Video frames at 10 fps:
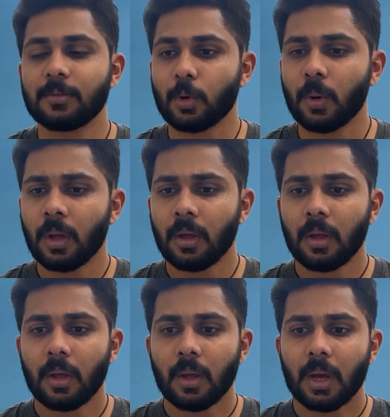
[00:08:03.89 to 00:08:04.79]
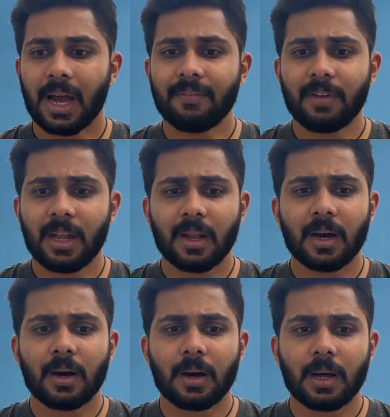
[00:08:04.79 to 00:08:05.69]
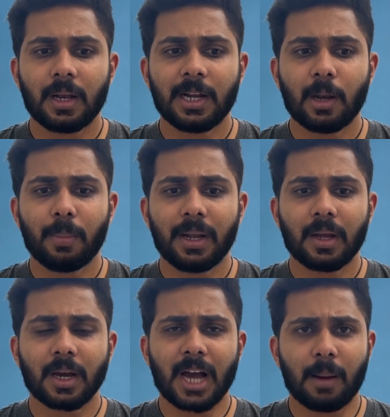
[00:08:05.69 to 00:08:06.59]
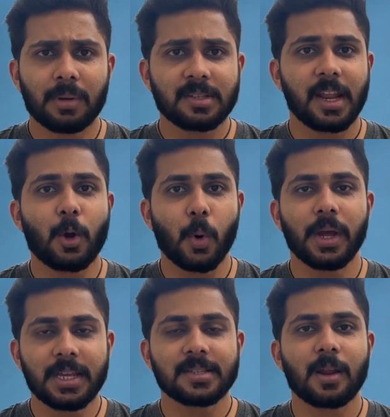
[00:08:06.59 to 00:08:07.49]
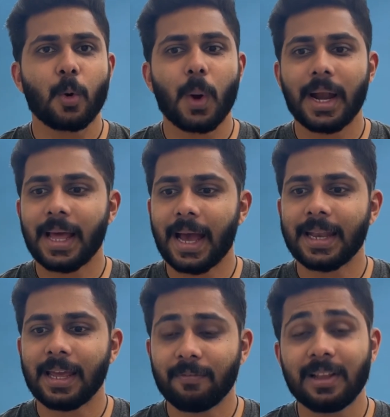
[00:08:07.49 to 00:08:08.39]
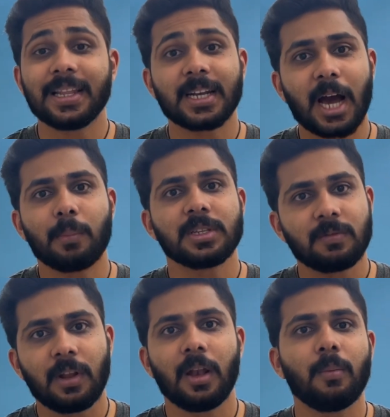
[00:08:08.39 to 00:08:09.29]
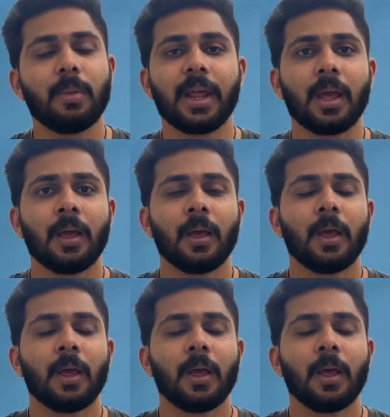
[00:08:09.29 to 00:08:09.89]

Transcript: So I feel a little bit calmness is required, and I feel that calmness is related